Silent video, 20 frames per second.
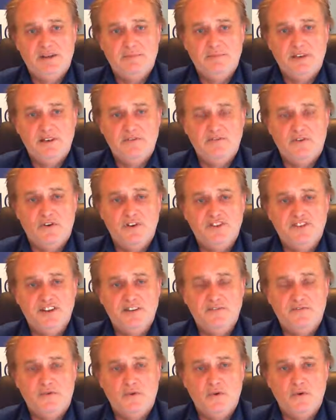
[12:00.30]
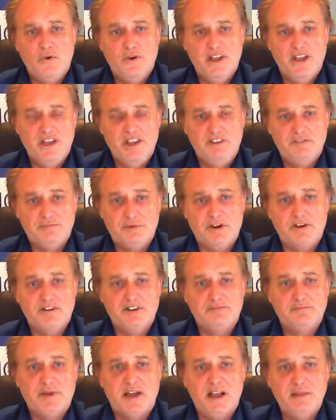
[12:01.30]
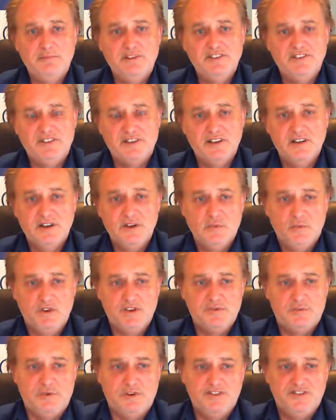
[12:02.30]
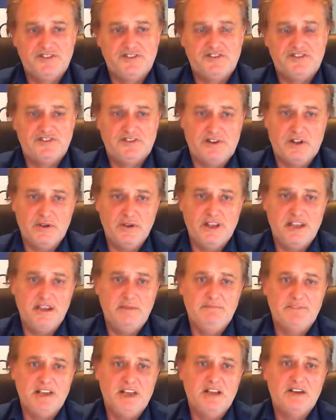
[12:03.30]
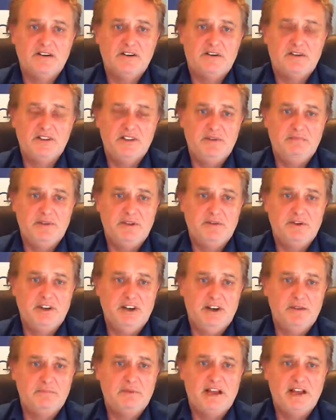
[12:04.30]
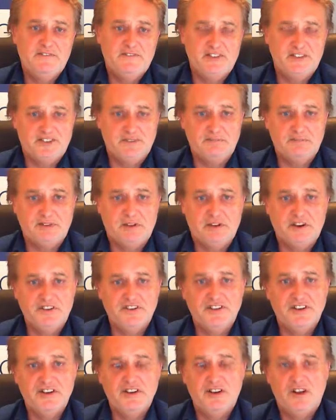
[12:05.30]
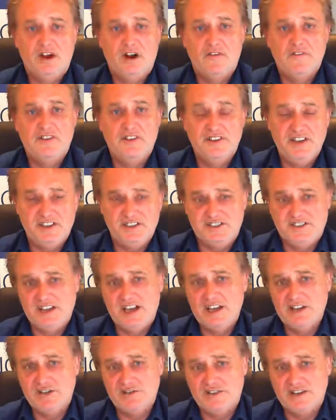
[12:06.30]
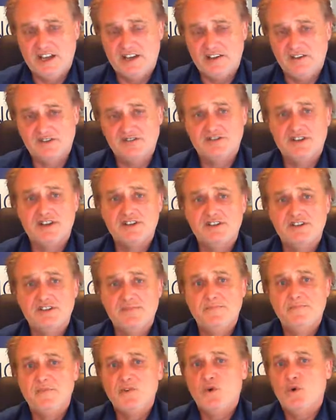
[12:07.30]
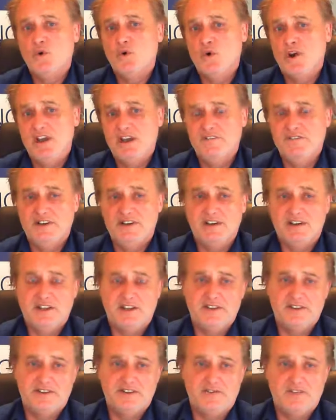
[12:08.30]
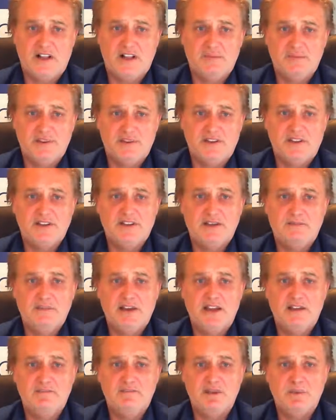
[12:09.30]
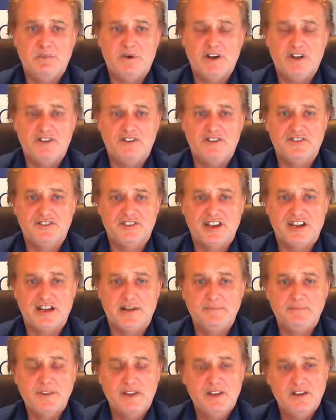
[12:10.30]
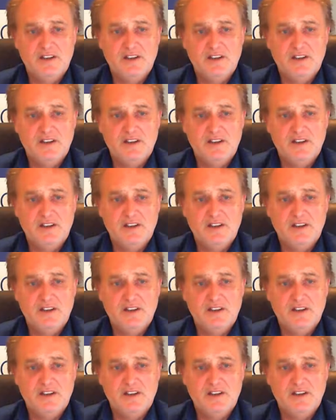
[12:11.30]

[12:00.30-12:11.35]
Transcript: invoicing for his progress payments, which was slowing him down on the ability to pay for supplies of the next stage of that construction, or even another development that they may have been wanting to start.